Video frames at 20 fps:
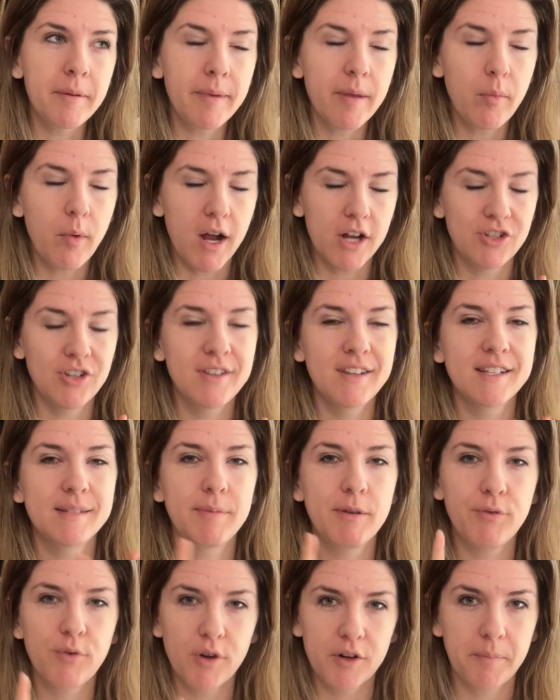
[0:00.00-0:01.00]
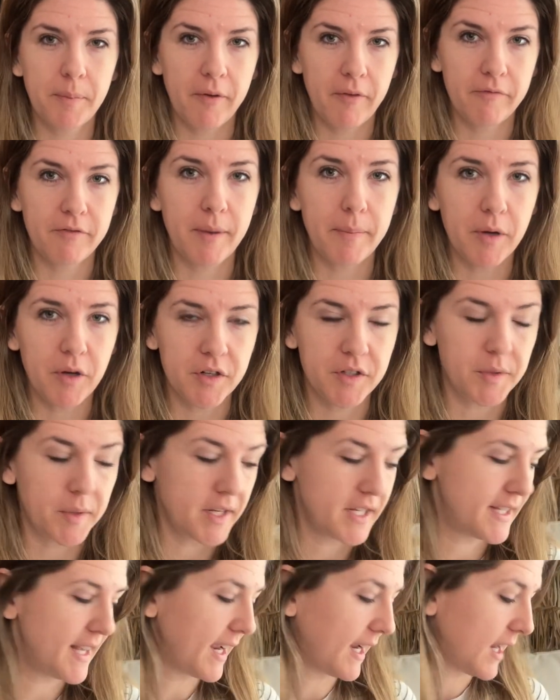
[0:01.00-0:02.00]
to be watching this before February
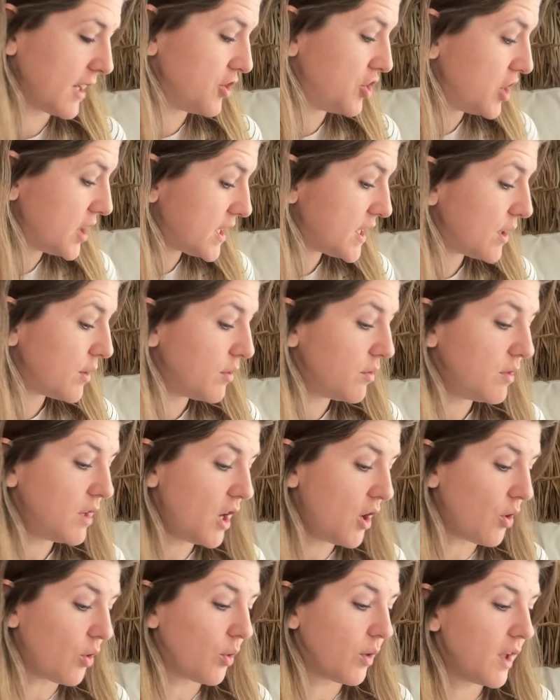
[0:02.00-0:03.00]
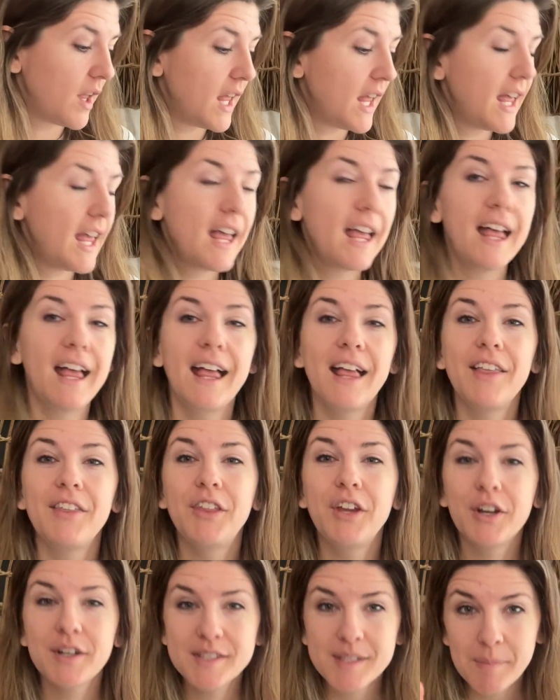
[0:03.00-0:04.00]
22nd, just so you know,
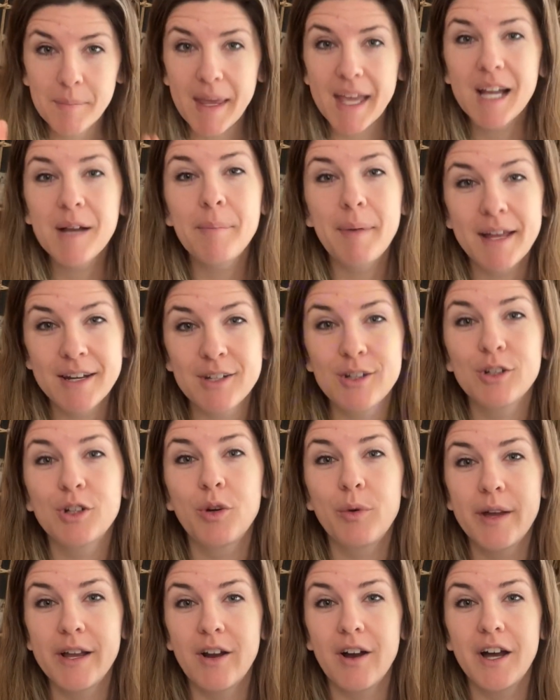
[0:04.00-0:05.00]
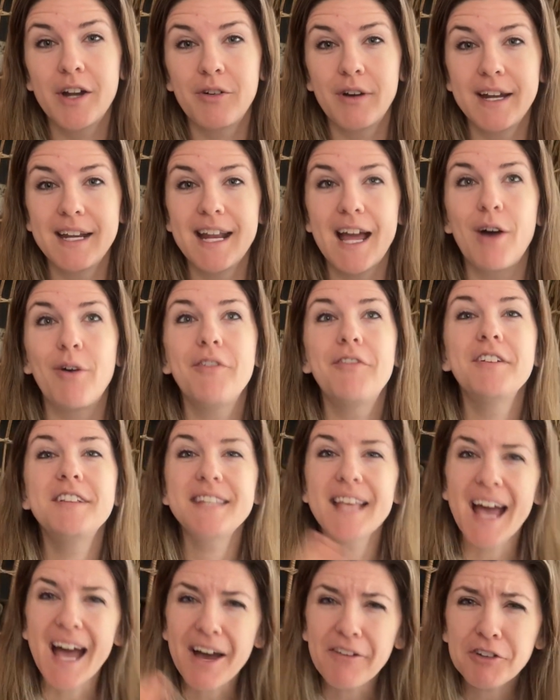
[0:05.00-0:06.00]
there is a mega bundle going on right now. If
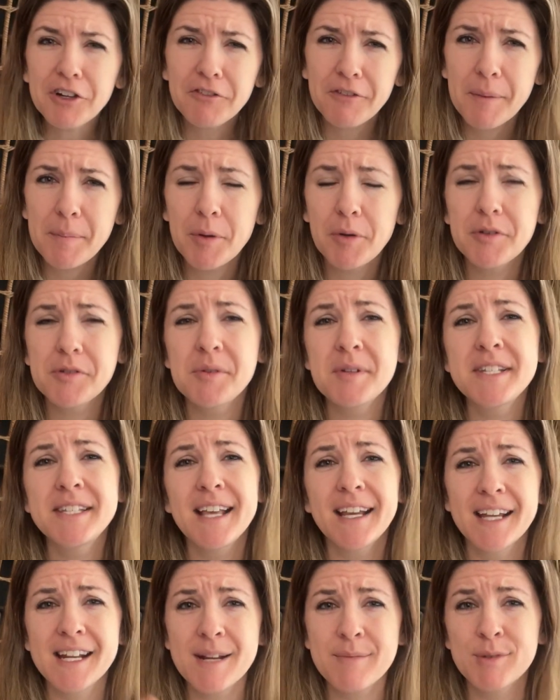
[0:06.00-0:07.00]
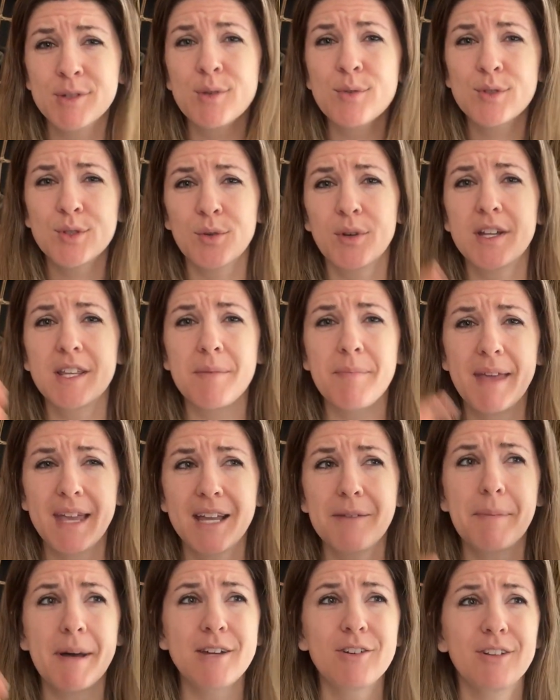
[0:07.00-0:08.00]
it's after February 22nd, I'm so sorry, the
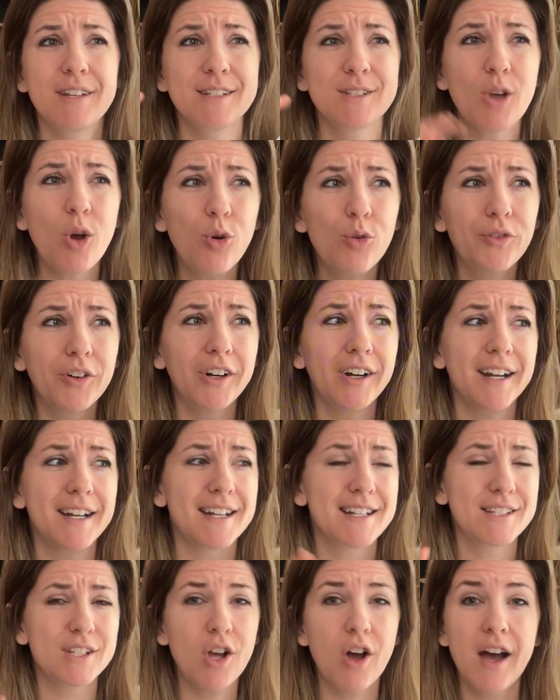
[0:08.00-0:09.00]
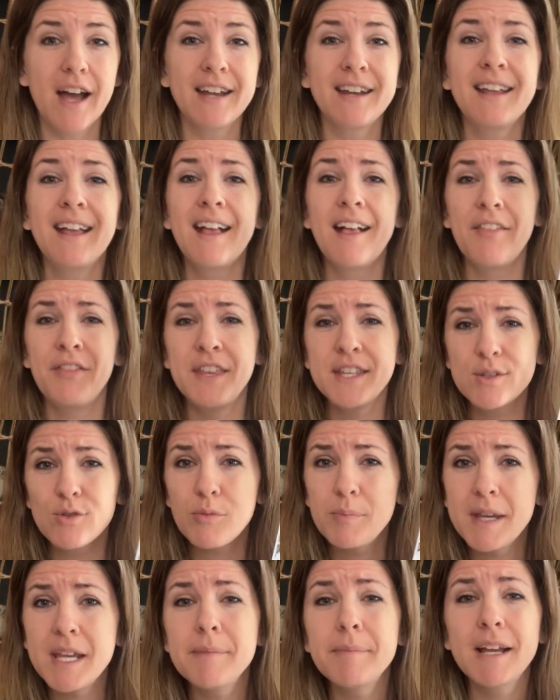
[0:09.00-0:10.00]
mega bundle is over and it's gone. This will
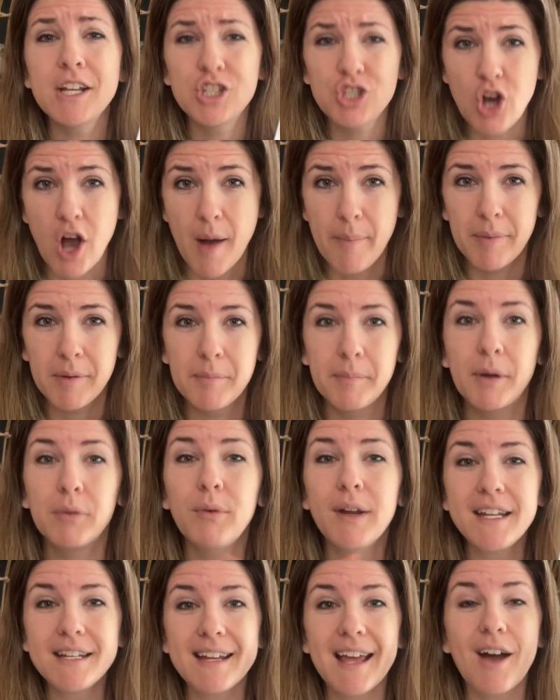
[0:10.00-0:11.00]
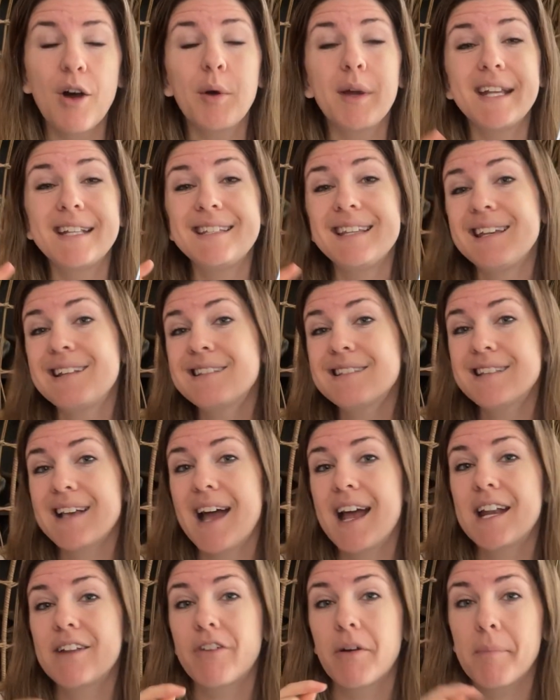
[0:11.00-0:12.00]
be in my shop, but right now it's
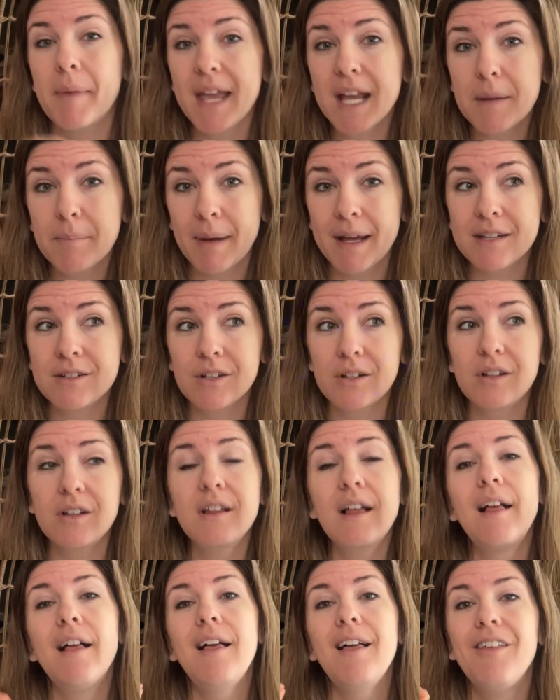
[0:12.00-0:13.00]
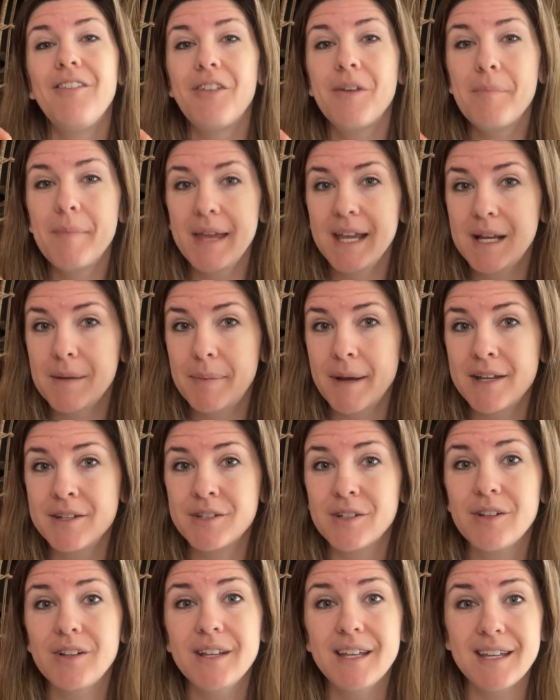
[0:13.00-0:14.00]
inside of a mega bundle. The mega
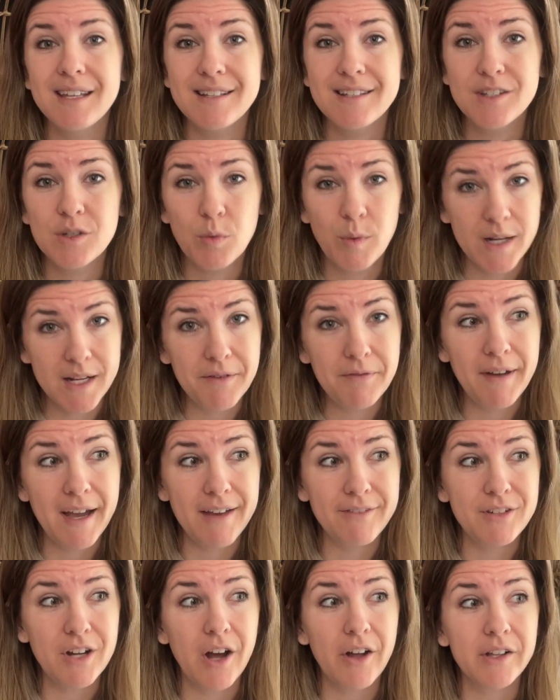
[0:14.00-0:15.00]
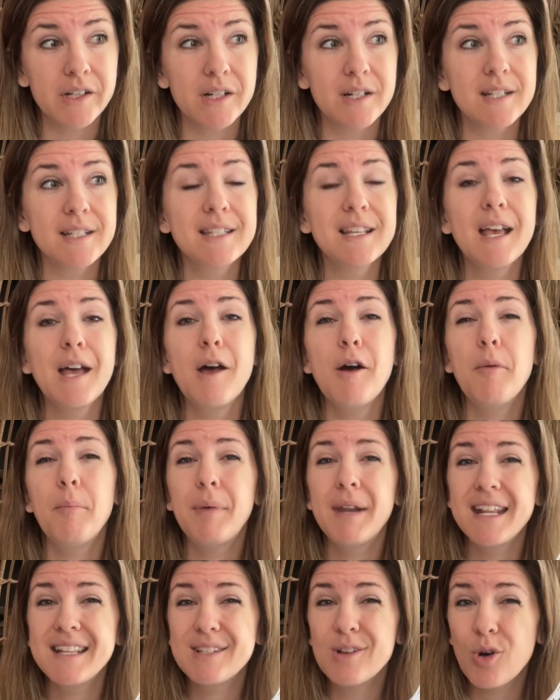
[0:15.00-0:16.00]
bundle is $25,
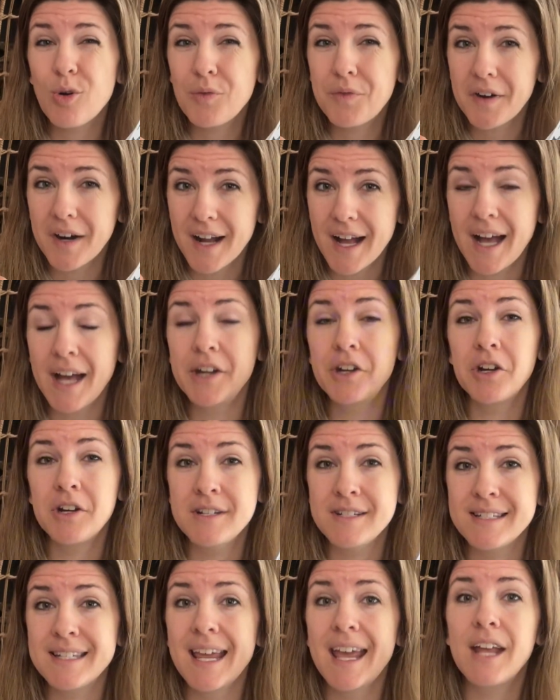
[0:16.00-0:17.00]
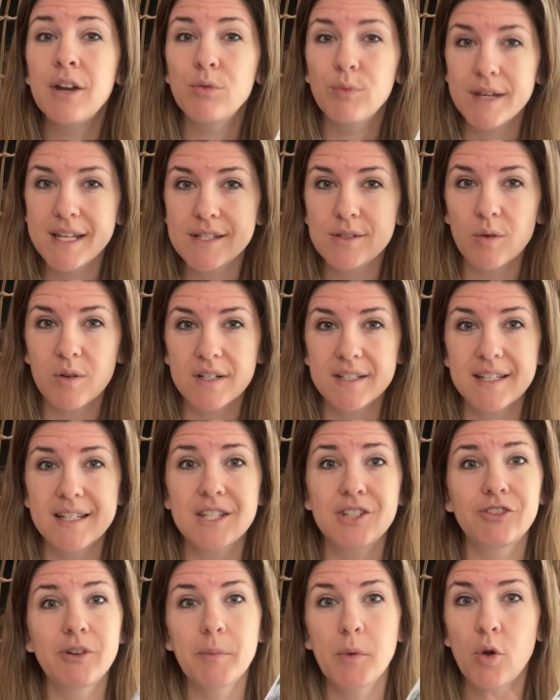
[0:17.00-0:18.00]
but it's over 110
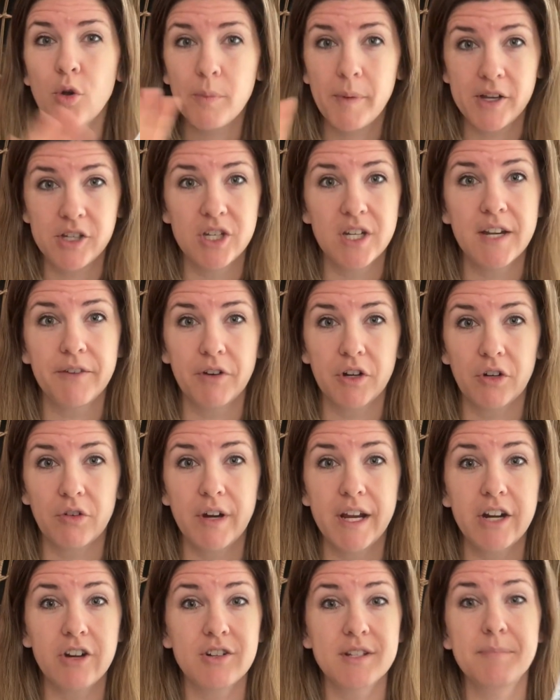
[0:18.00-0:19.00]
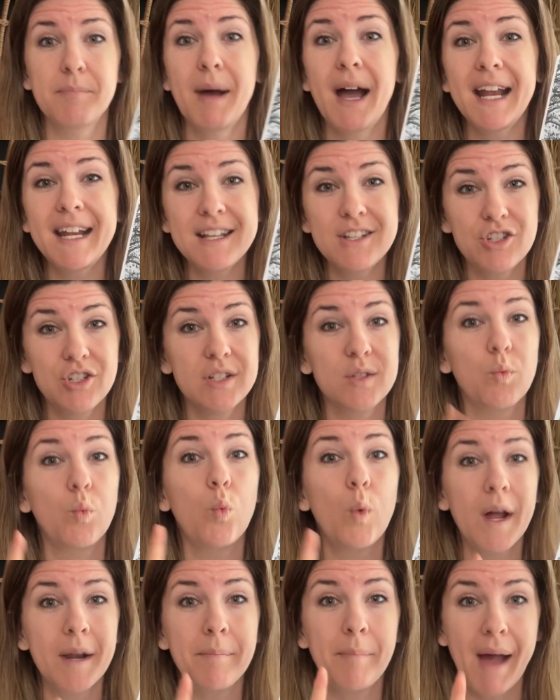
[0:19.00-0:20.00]
resources from a whole bunch of different creators. Mine is just
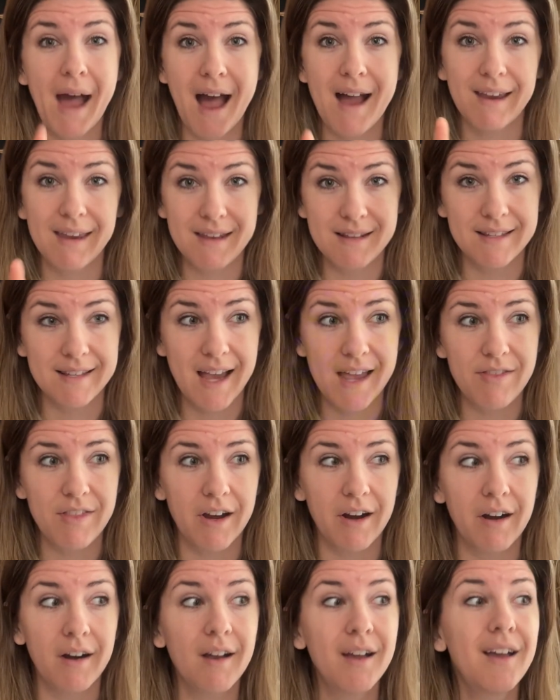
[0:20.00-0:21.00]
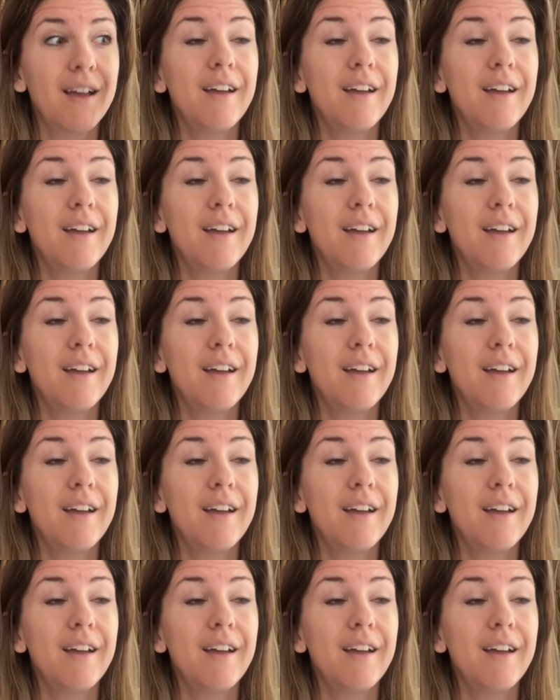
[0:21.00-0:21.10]
one pack inside there.